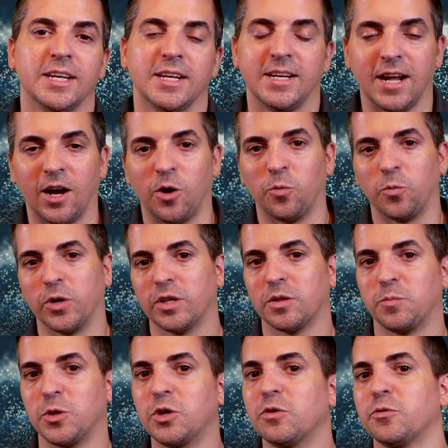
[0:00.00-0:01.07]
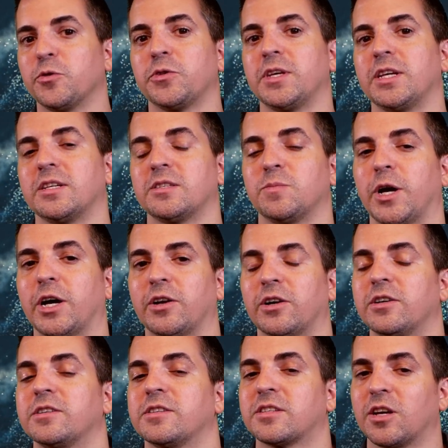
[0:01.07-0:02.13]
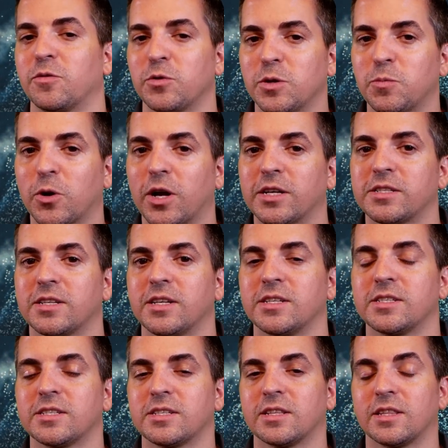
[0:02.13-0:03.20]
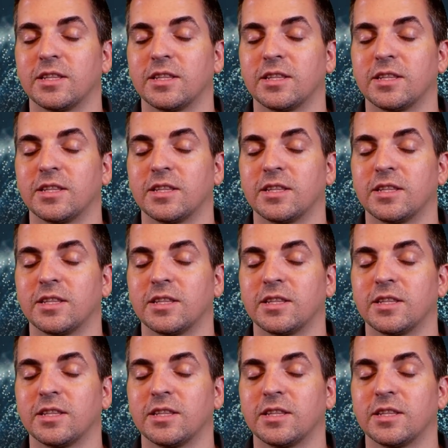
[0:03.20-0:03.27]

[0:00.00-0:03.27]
Now, one of the beautiful things about our discovery process